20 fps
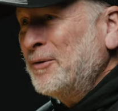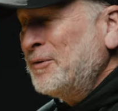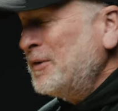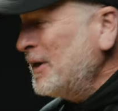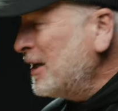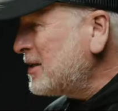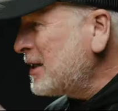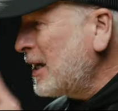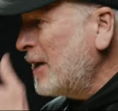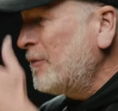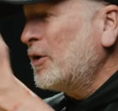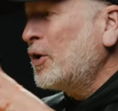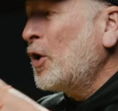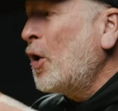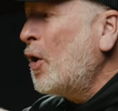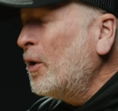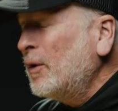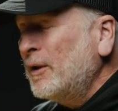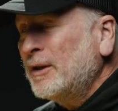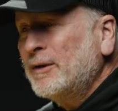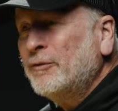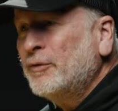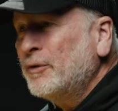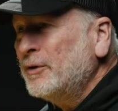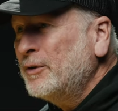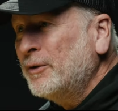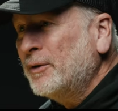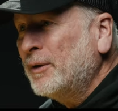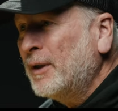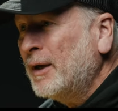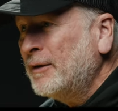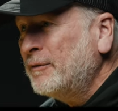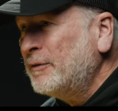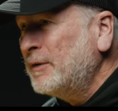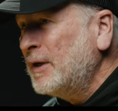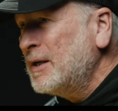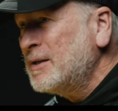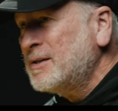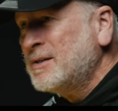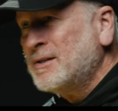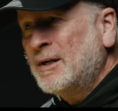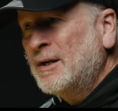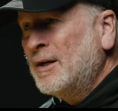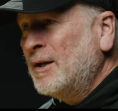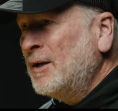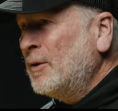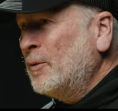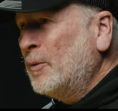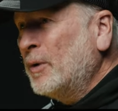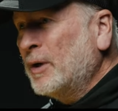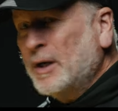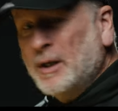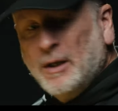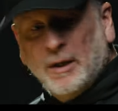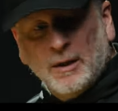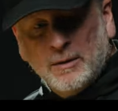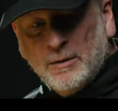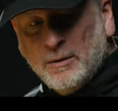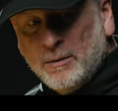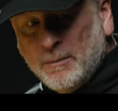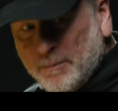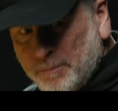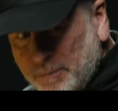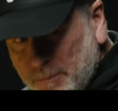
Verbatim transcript: Earth. Yes, I have a calling for your life. Yes, we're going to